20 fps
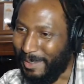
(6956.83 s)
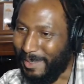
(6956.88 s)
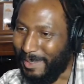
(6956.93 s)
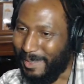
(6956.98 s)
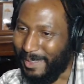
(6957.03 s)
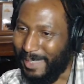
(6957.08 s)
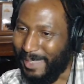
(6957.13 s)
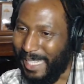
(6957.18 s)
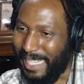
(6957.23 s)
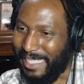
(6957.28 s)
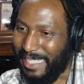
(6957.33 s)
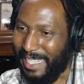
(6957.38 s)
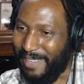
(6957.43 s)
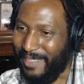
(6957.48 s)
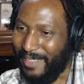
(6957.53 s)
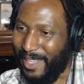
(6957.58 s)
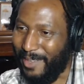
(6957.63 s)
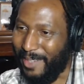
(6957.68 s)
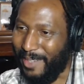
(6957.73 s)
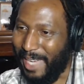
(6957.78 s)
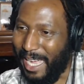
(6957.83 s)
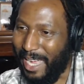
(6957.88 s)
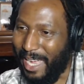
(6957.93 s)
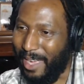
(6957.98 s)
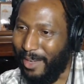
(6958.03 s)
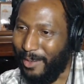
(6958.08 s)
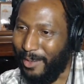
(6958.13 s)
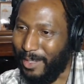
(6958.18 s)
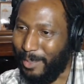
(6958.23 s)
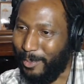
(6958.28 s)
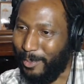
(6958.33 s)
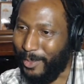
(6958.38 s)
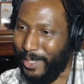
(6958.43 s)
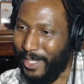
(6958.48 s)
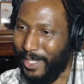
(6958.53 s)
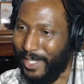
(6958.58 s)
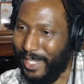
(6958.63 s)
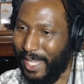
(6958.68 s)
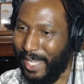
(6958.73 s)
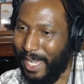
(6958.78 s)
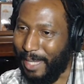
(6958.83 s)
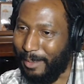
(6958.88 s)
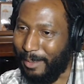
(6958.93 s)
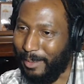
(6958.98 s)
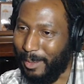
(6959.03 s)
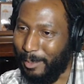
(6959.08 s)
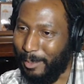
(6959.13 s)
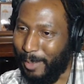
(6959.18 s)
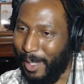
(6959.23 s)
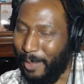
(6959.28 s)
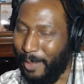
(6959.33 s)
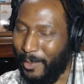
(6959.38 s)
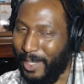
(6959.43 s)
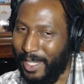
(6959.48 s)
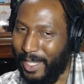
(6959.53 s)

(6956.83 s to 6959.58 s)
As I always preach that. But we